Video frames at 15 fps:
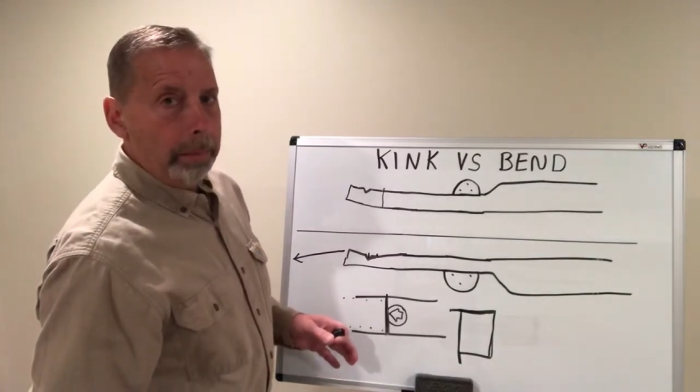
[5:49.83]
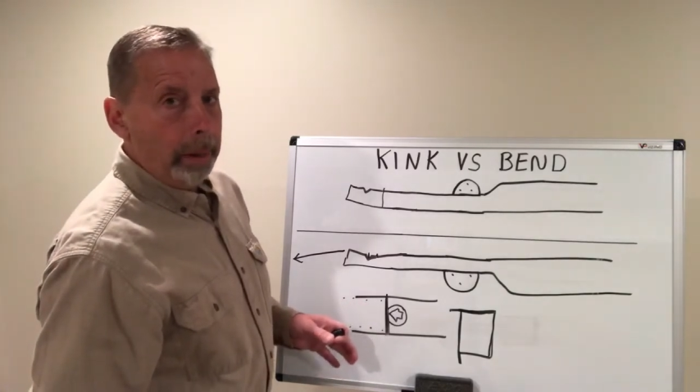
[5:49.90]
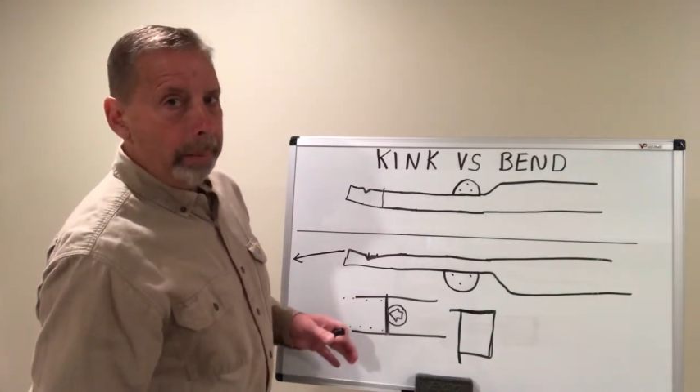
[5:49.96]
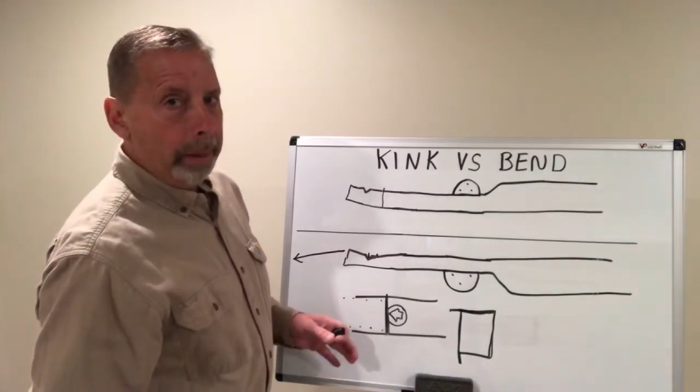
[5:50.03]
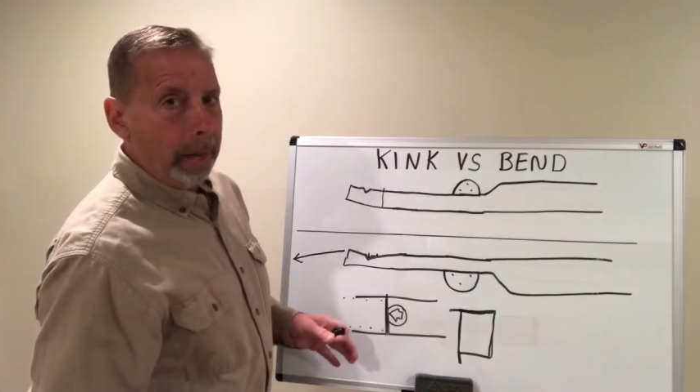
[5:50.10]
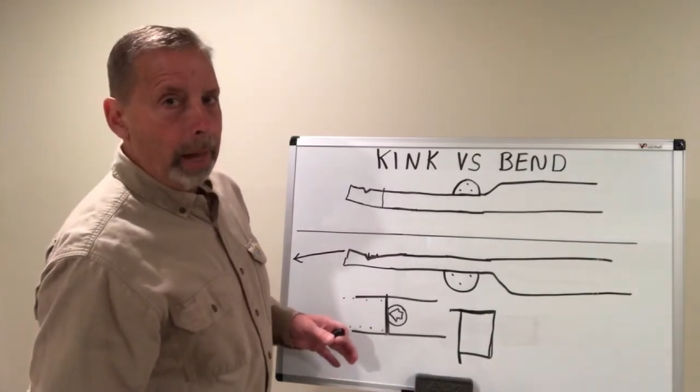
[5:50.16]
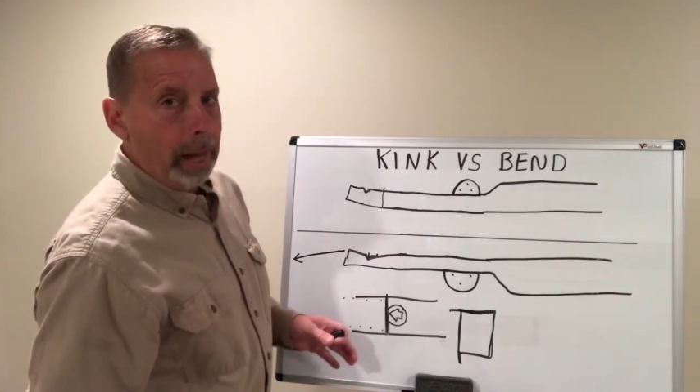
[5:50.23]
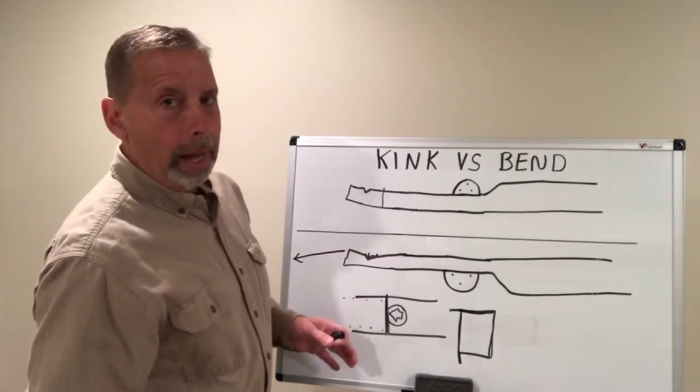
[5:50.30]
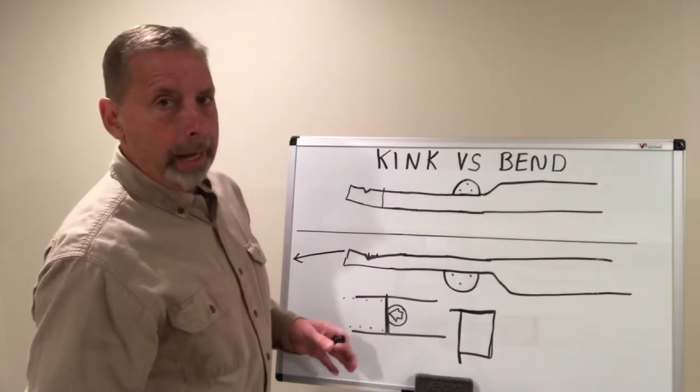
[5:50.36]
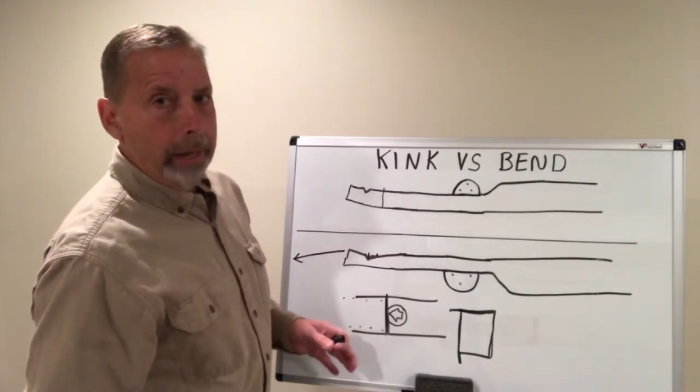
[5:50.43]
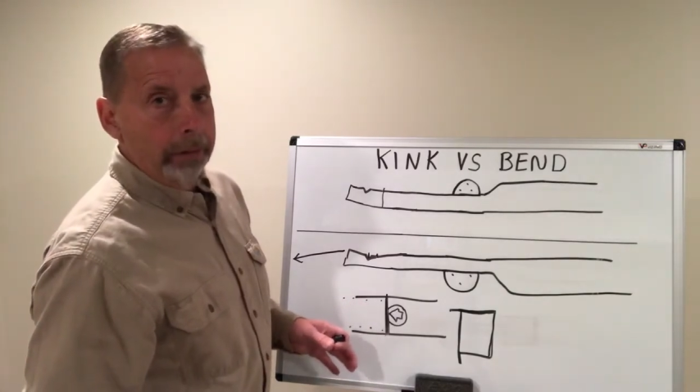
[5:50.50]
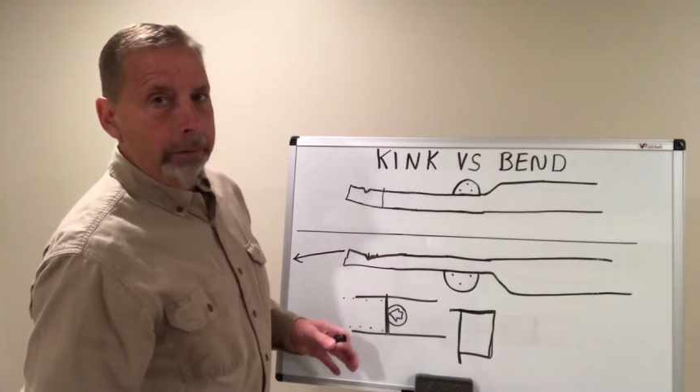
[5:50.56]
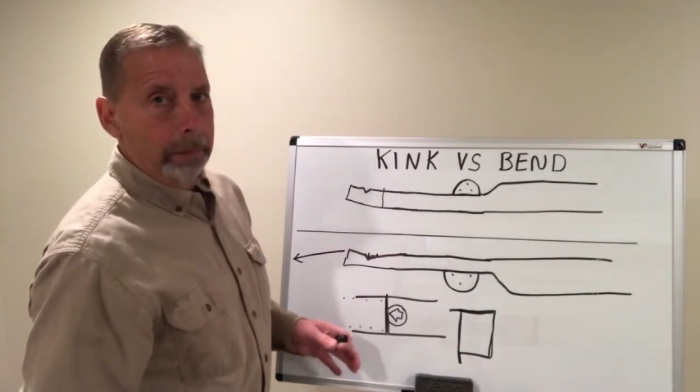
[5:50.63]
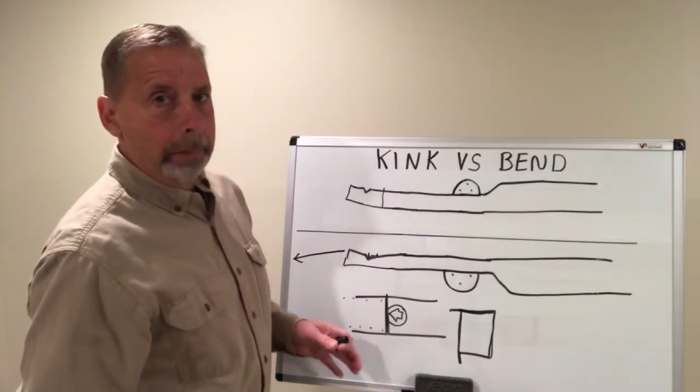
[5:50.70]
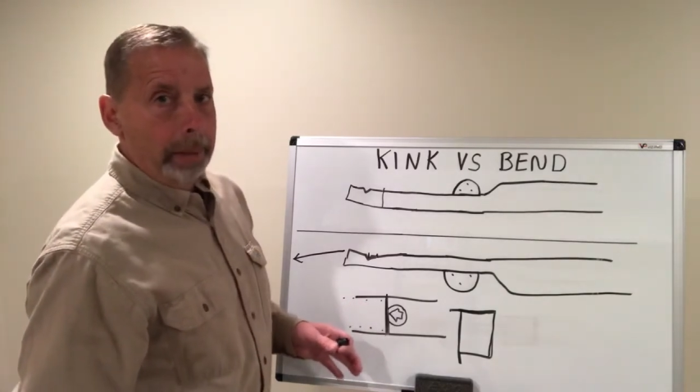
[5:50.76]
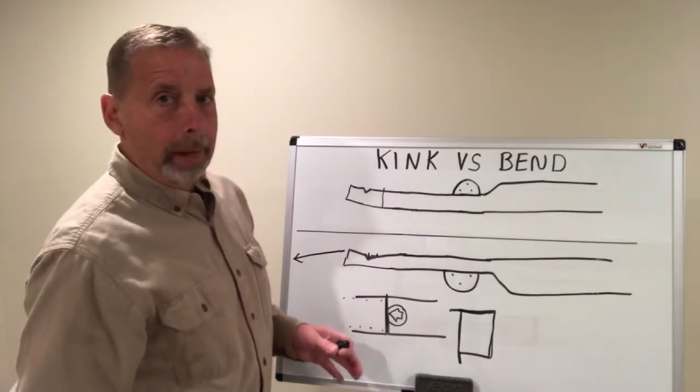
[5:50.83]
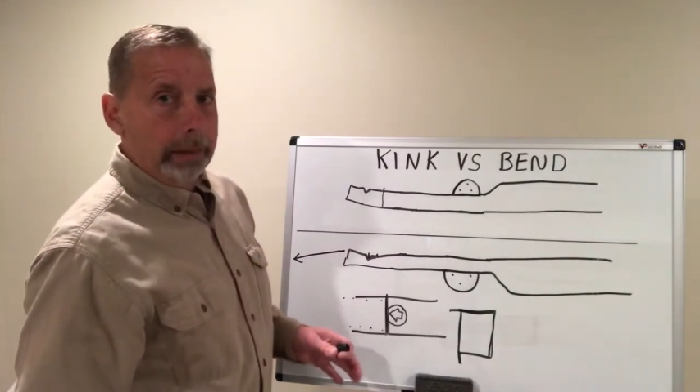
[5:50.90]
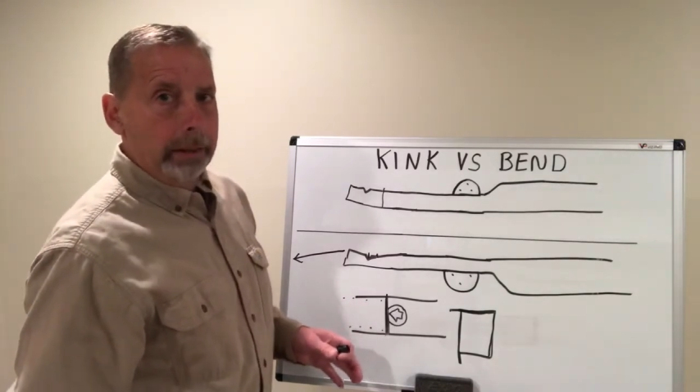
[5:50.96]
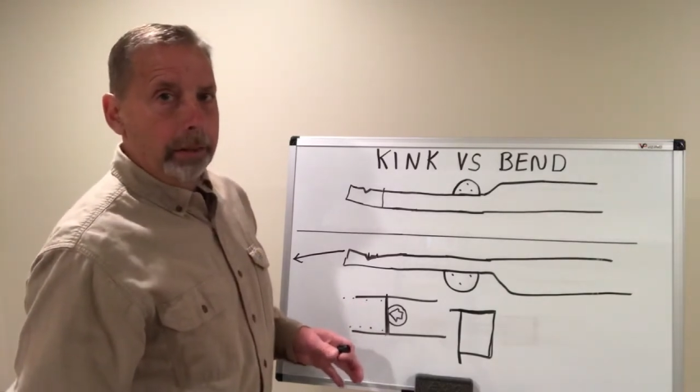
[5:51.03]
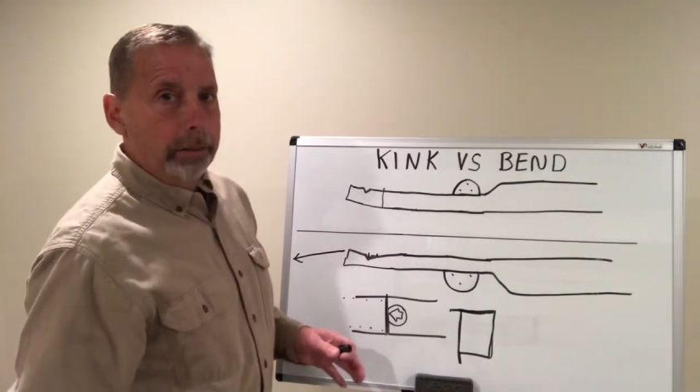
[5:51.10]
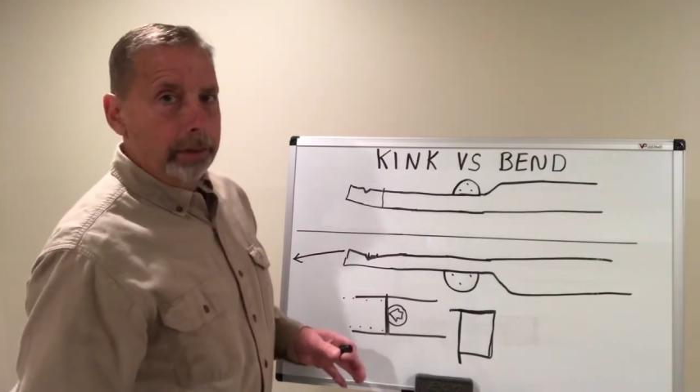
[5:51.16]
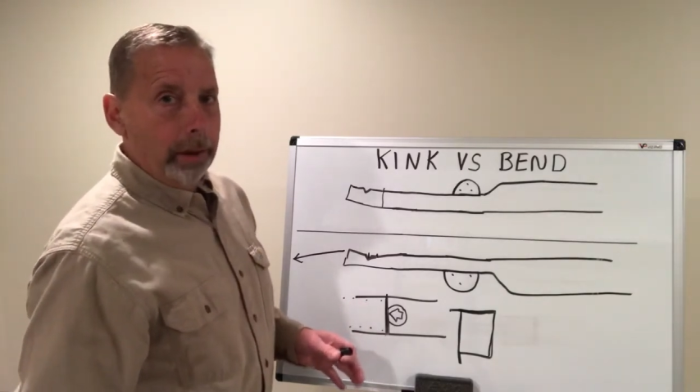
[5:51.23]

Probably Honda's about the